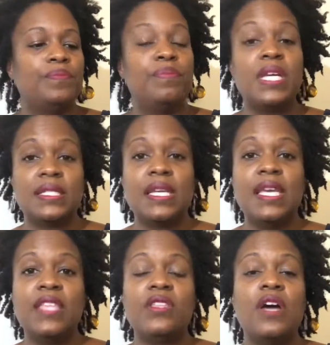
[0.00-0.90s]
Because
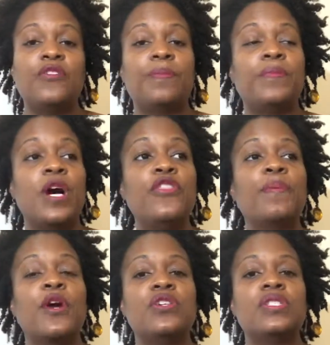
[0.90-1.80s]
again, the other
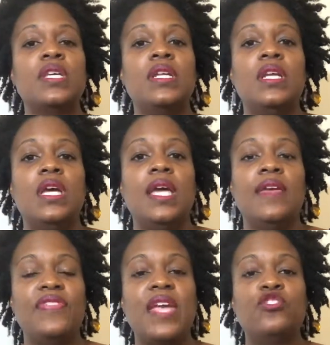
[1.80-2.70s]
person,
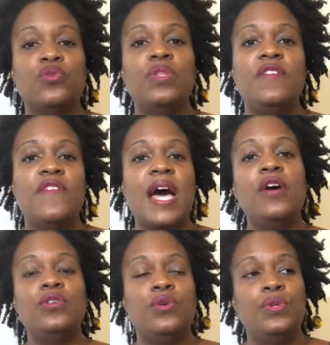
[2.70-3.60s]
if they truly
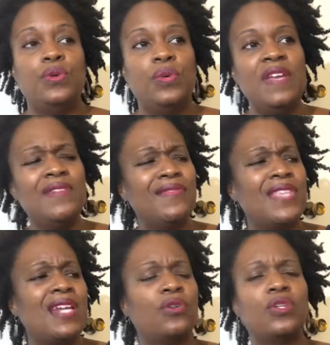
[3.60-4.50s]
value you, even if
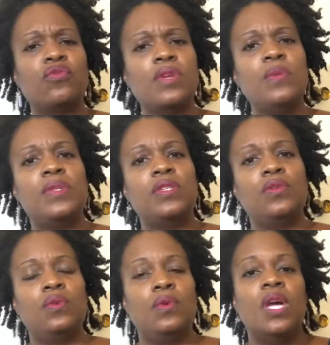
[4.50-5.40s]
they don't agree with
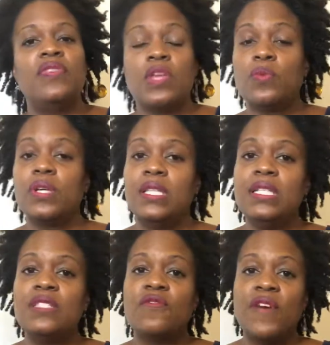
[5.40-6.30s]
you, they will at
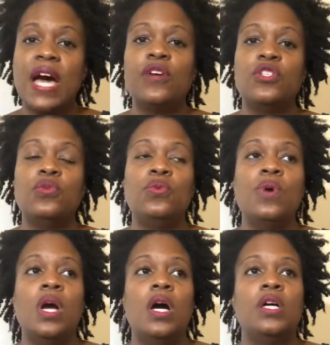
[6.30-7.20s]
least value
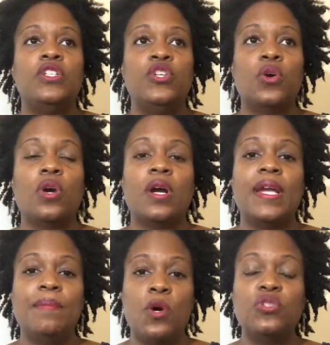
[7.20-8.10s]
your
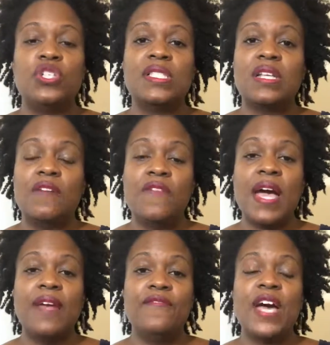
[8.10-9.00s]
emotions
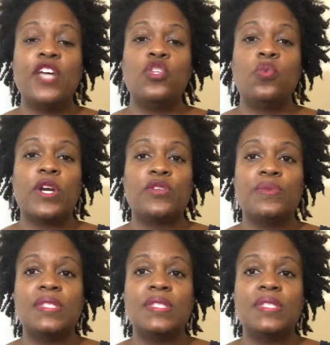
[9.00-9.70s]
and value where you